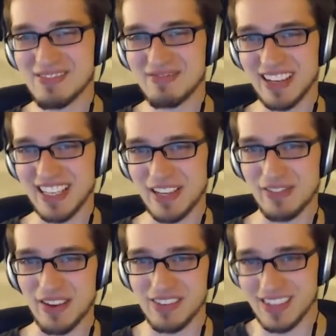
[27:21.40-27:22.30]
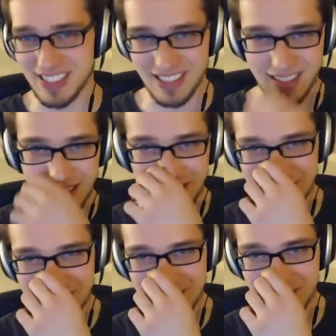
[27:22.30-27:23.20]
but if everything
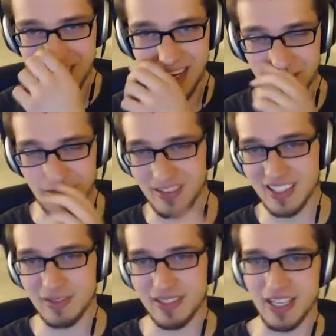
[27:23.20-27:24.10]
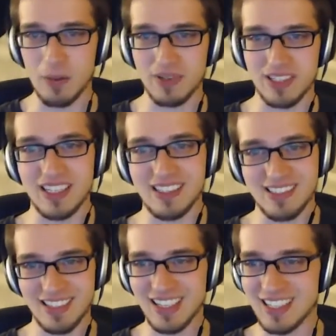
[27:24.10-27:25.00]
goes the way I really, really hope it
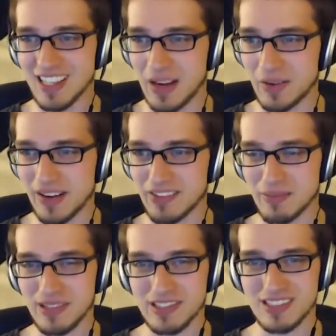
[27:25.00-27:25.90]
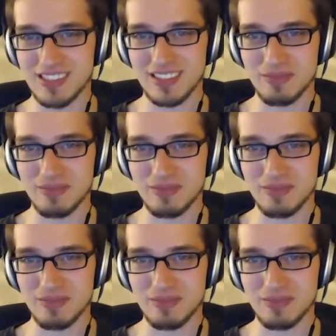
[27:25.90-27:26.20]
does, I won't have to post